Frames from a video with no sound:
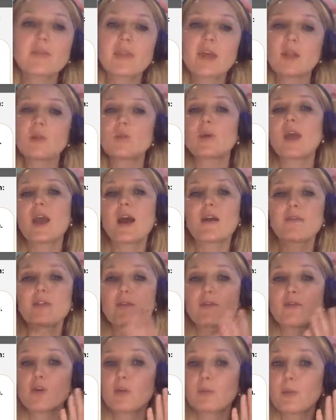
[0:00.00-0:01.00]
Then we have the
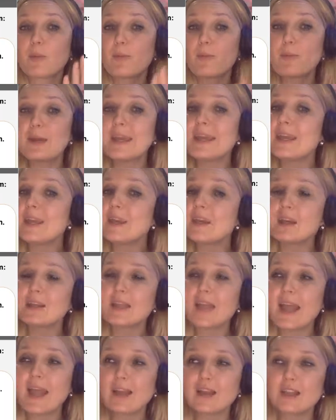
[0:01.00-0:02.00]
verb be in
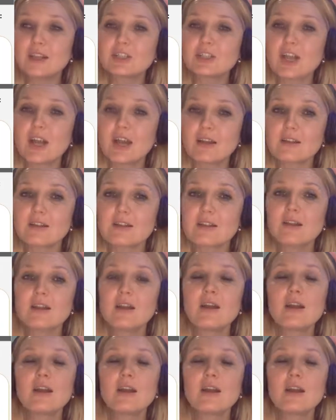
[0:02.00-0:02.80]
any tense.